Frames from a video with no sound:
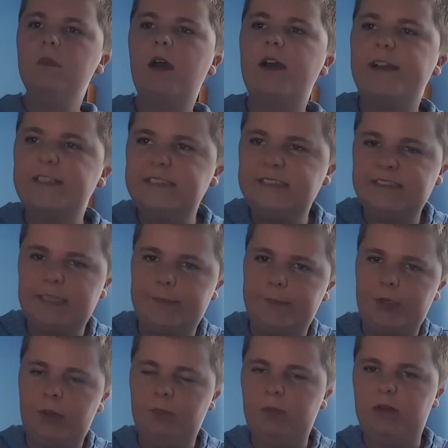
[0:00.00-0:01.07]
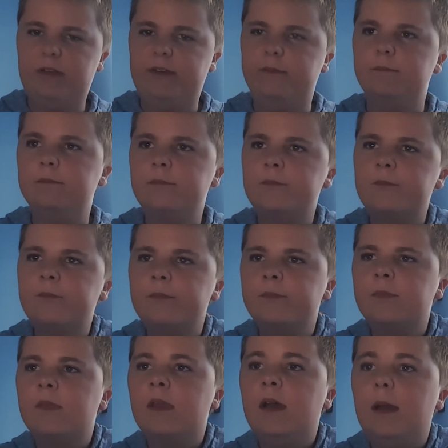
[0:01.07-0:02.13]
I guess it's time to come clean.
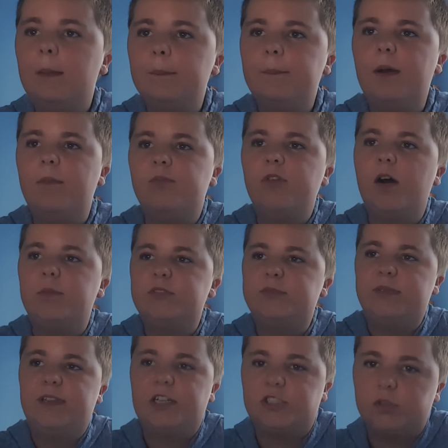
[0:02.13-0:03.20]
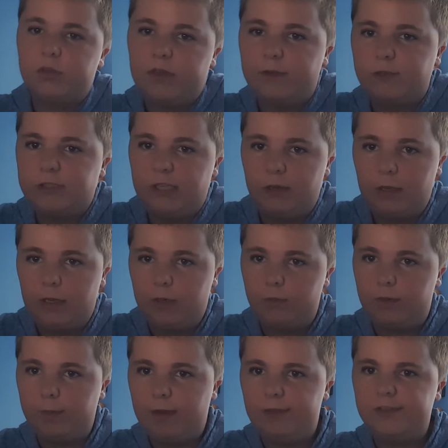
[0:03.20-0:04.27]
But promise me that you'll never tell
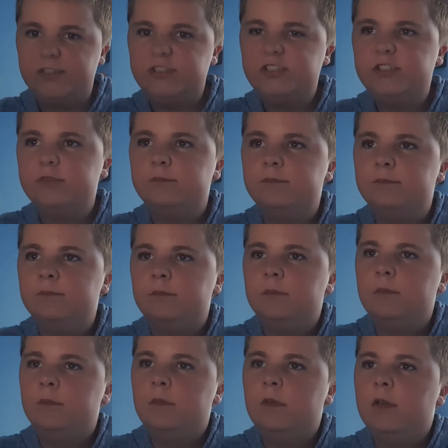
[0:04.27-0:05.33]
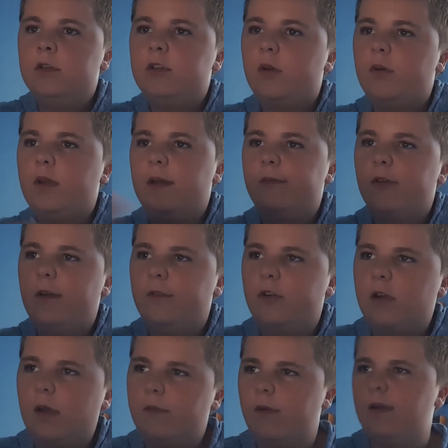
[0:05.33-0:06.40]
anyone about this. Don't ever, a
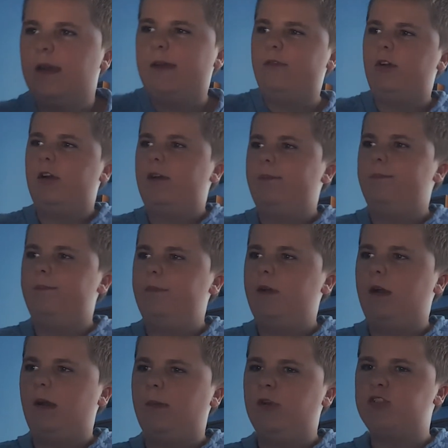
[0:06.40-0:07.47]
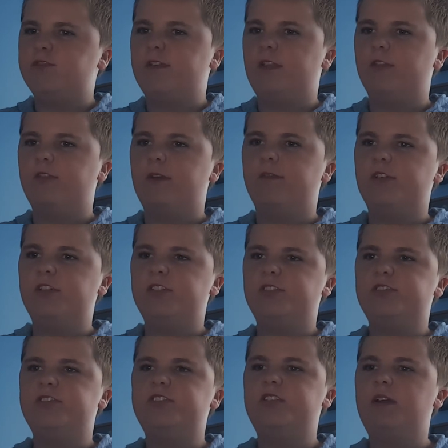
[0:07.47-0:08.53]
bunch of other
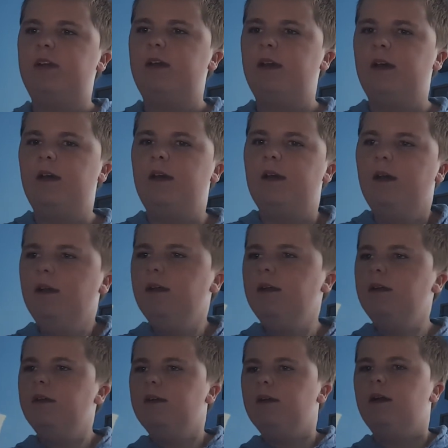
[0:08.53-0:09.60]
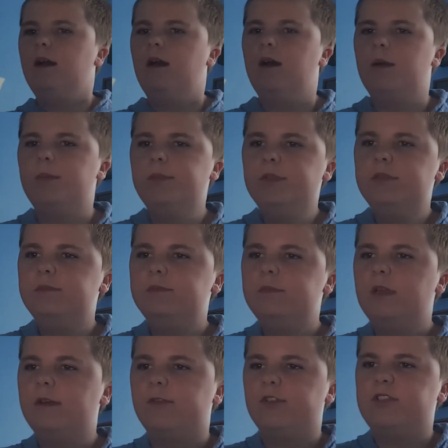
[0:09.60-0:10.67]
evers,
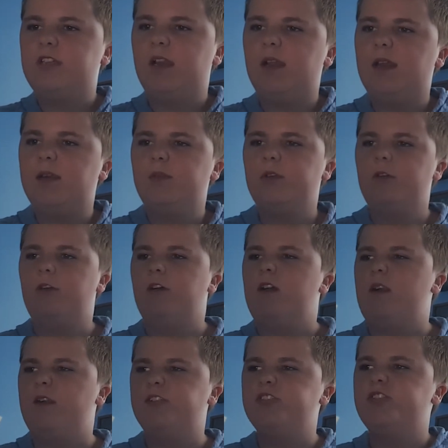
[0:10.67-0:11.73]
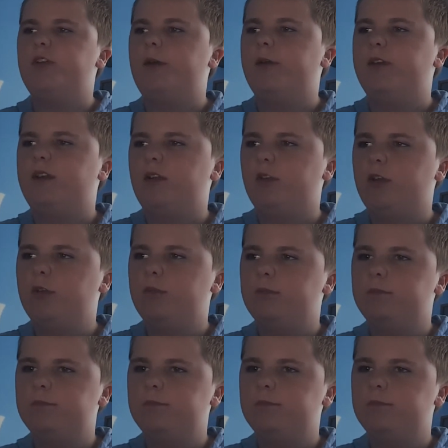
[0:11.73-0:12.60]
ever tell anyone or I'll hunt you down and kill you.